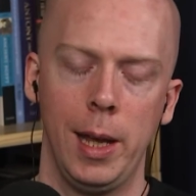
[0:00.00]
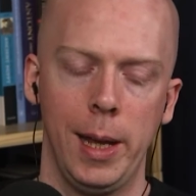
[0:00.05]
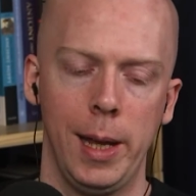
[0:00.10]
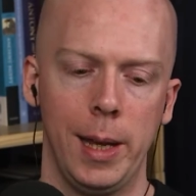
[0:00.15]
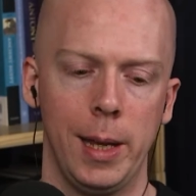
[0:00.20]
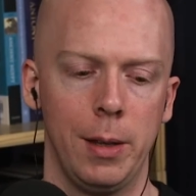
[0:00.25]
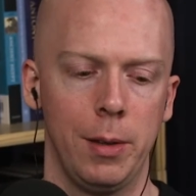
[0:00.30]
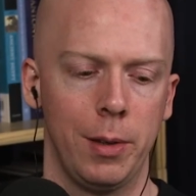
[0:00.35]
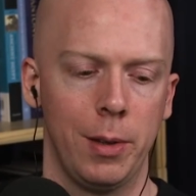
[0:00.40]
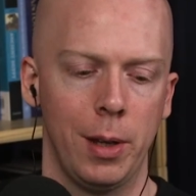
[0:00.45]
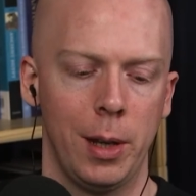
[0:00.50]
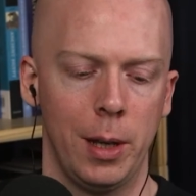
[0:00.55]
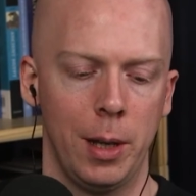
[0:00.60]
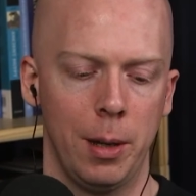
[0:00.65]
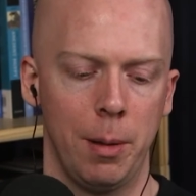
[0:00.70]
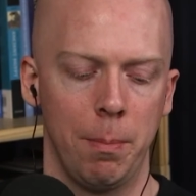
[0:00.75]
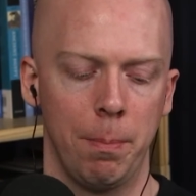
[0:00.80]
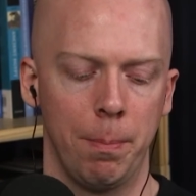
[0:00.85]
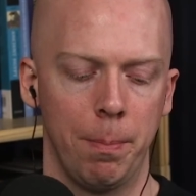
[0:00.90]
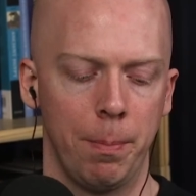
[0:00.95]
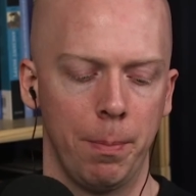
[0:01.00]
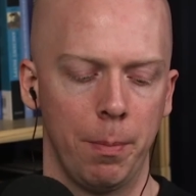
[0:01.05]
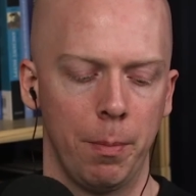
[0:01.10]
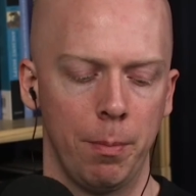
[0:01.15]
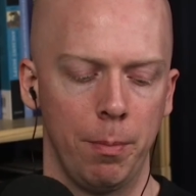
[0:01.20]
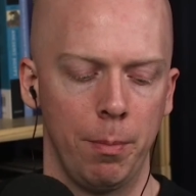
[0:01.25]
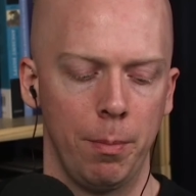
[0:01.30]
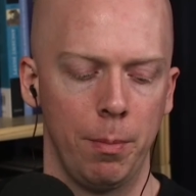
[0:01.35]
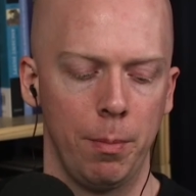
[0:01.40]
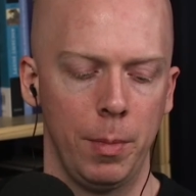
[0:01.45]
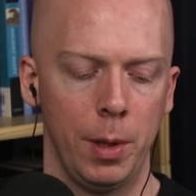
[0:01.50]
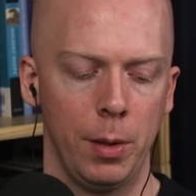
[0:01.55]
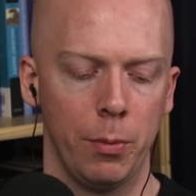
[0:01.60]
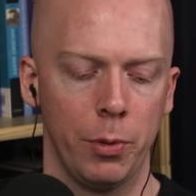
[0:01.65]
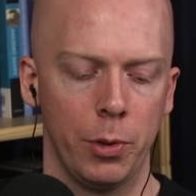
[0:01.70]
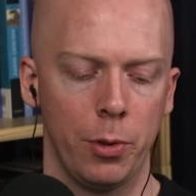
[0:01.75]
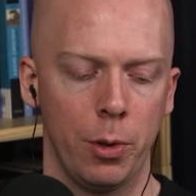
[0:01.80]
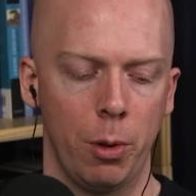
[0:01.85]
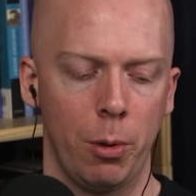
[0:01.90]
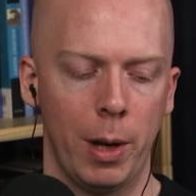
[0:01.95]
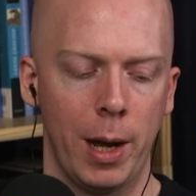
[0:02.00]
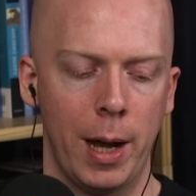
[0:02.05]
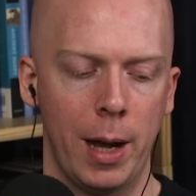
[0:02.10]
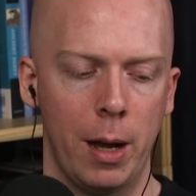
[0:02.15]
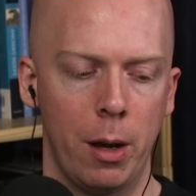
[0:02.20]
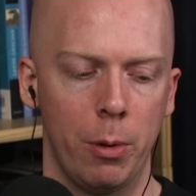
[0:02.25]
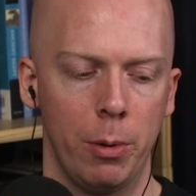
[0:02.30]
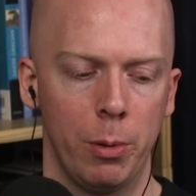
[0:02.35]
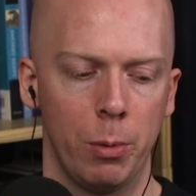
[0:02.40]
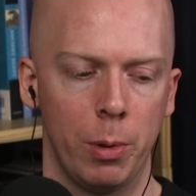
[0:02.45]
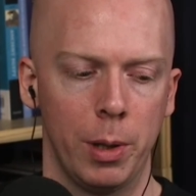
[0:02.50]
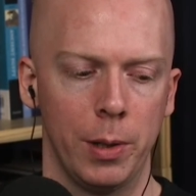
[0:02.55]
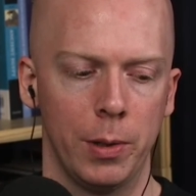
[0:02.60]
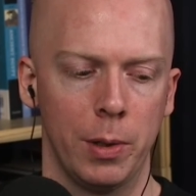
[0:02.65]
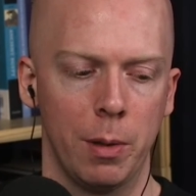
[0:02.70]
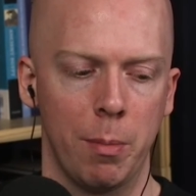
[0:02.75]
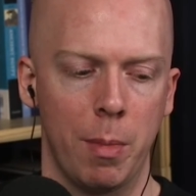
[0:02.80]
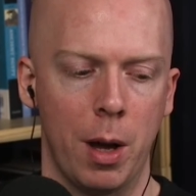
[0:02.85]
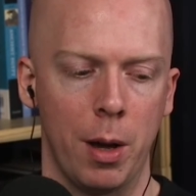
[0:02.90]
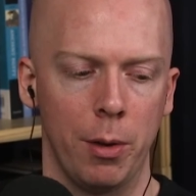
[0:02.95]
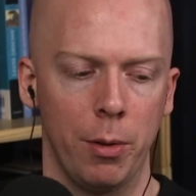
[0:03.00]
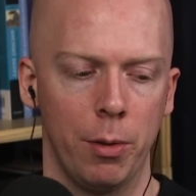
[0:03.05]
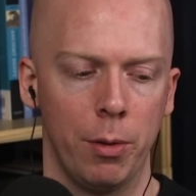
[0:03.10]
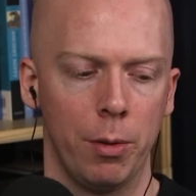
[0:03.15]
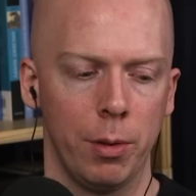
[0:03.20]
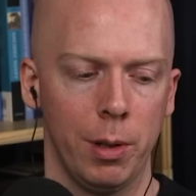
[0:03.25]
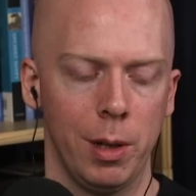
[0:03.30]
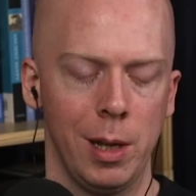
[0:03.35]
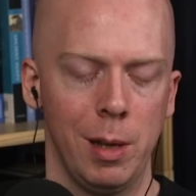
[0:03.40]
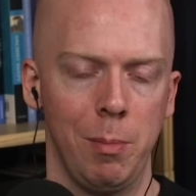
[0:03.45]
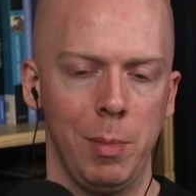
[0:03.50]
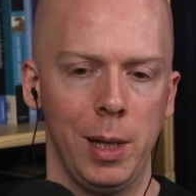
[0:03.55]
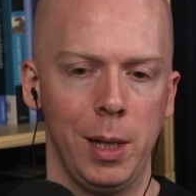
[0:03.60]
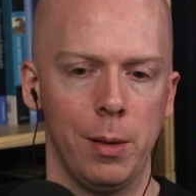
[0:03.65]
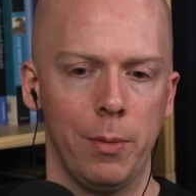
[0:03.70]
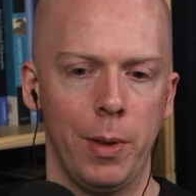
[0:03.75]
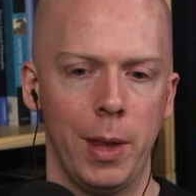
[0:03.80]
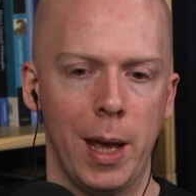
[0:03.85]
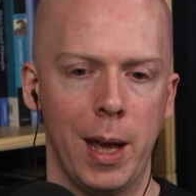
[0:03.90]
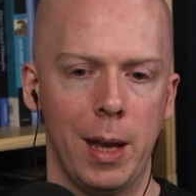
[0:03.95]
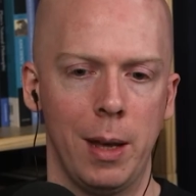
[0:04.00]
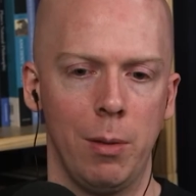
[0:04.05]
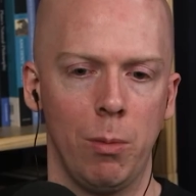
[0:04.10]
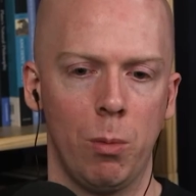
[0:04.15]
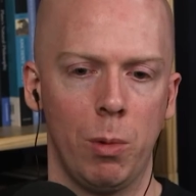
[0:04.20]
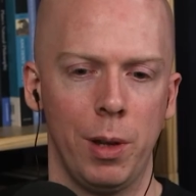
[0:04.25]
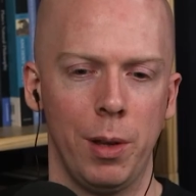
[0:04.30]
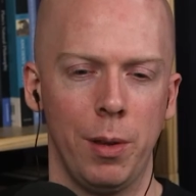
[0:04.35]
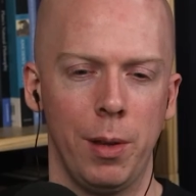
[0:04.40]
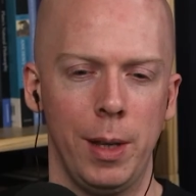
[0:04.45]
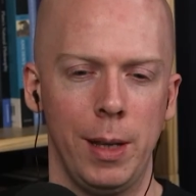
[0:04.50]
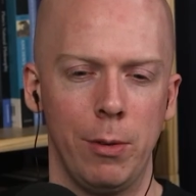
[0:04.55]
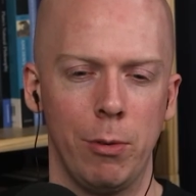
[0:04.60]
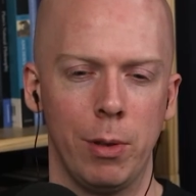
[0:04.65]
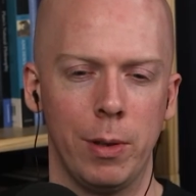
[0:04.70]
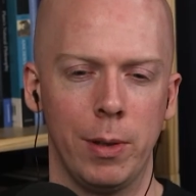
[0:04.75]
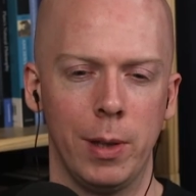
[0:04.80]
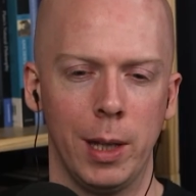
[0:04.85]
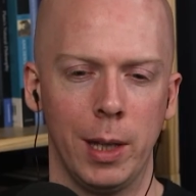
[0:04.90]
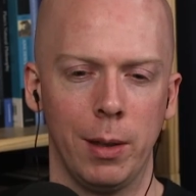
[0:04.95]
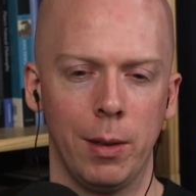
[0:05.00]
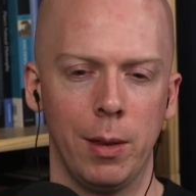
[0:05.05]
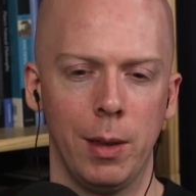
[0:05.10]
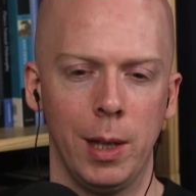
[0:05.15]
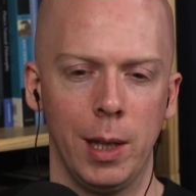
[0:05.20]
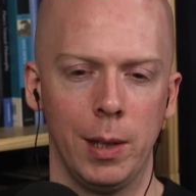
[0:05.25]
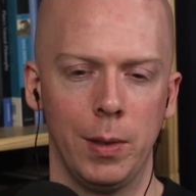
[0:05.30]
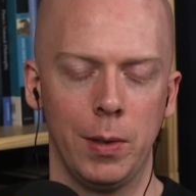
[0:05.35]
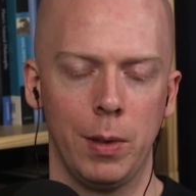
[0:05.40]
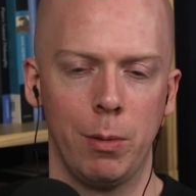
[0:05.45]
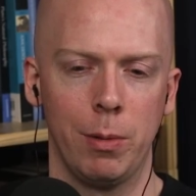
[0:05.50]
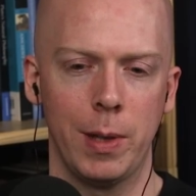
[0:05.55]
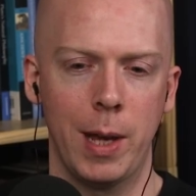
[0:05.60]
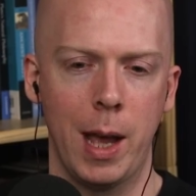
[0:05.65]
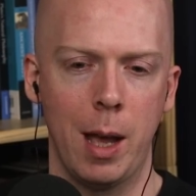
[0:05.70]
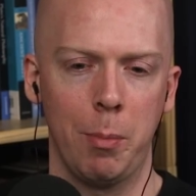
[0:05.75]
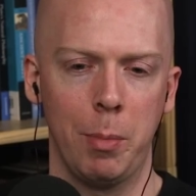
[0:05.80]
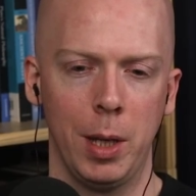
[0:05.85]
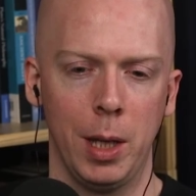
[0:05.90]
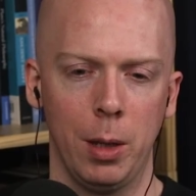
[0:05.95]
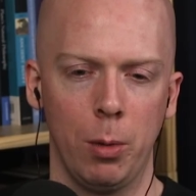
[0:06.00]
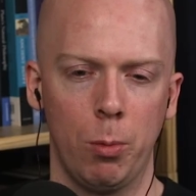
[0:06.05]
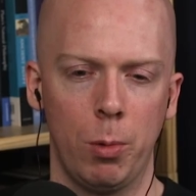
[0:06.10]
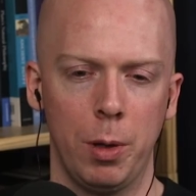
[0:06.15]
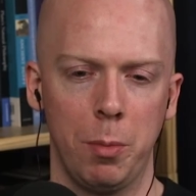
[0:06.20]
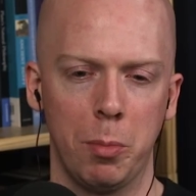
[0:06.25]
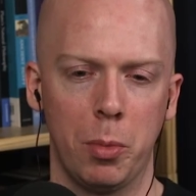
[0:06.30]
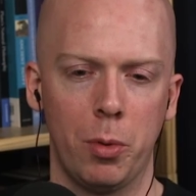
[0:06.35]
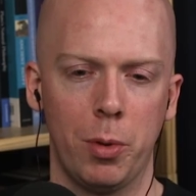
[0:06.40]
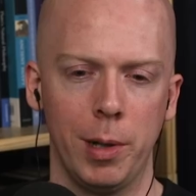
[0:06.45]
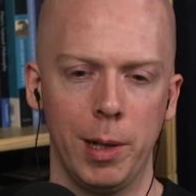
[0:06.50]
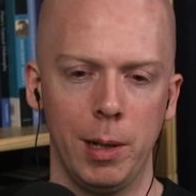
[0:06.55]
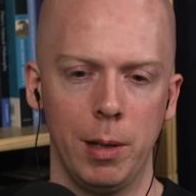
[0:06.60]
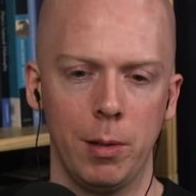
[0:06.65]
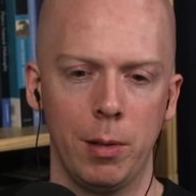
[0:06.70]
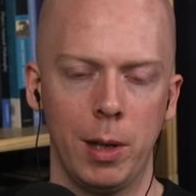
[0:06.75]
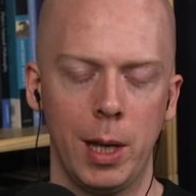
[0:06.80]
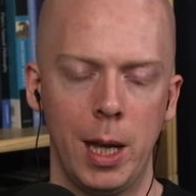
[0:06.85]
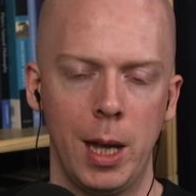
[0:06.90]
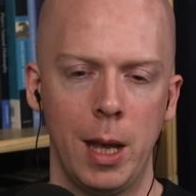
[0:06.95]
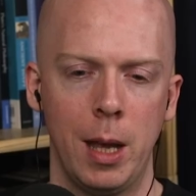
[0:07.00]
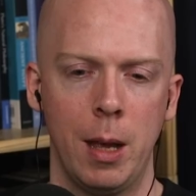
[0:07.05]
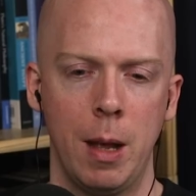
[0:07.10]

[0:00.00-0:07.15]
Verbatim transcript: And um, if so, how, and what is the model going to be of that? And one of the interesting things that was happening at one point